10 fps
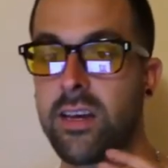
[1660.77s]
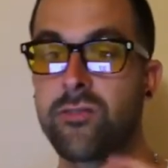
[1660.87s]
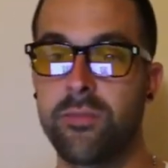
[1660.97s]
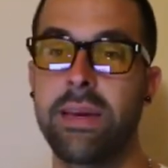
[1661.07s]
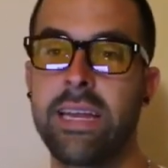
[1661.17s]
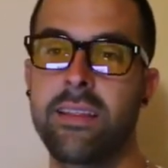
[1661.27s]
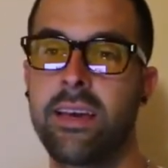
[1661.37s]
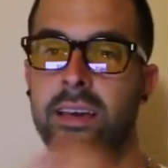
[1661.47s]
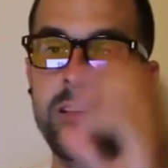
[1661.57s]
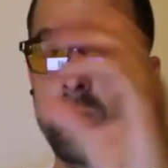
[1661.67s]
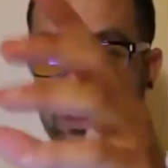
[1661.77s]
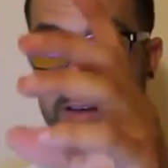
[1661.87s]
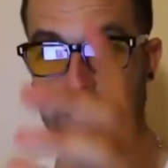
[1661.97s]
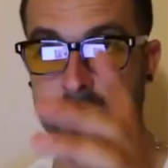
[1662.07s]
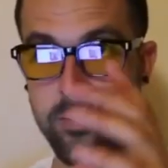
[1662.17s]
So immediately you would
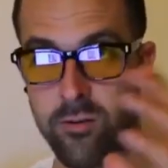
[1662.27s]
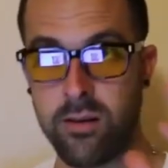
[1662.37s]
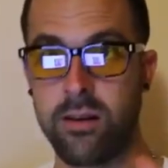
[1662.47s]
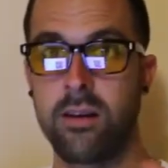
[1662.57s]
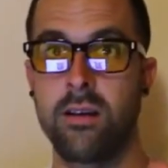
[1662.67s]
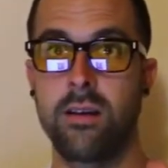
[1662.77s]
look at your